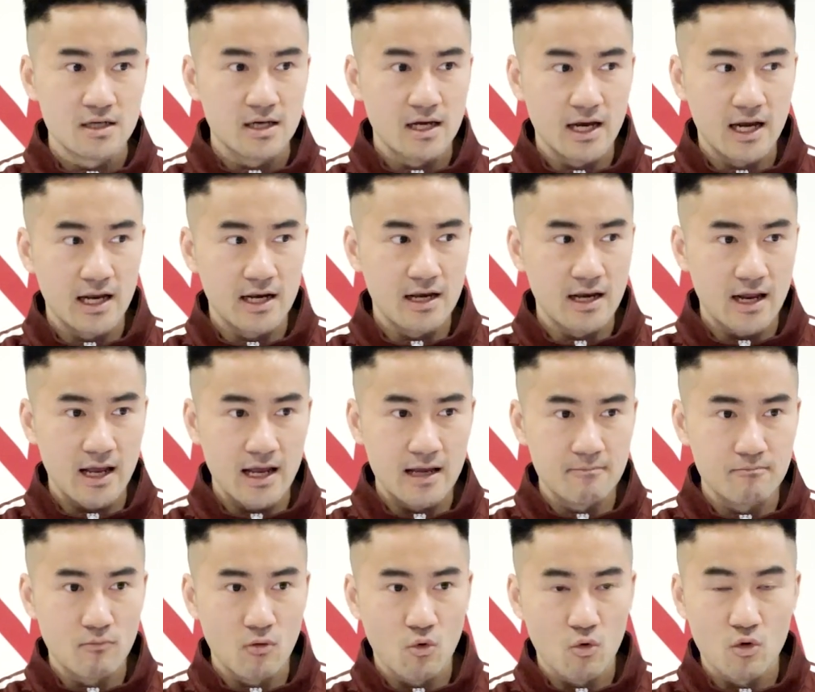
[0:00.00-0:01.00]
in a
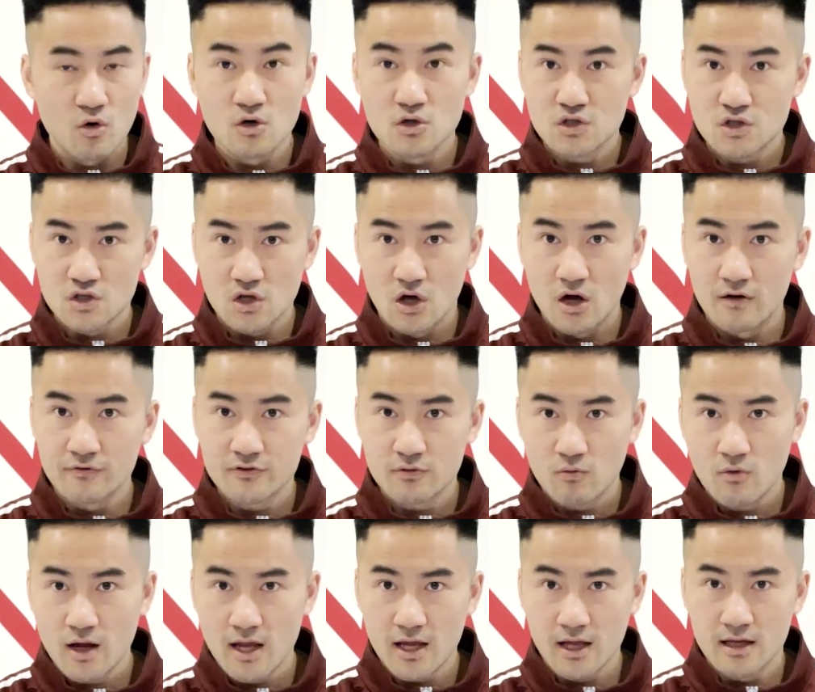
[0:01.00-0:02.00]
more soft
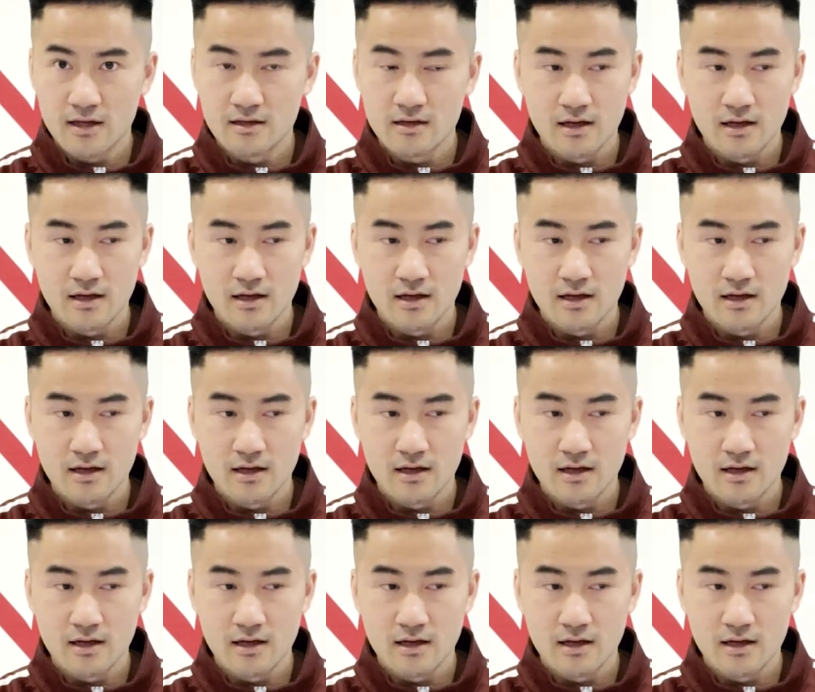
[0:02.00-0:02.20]
way.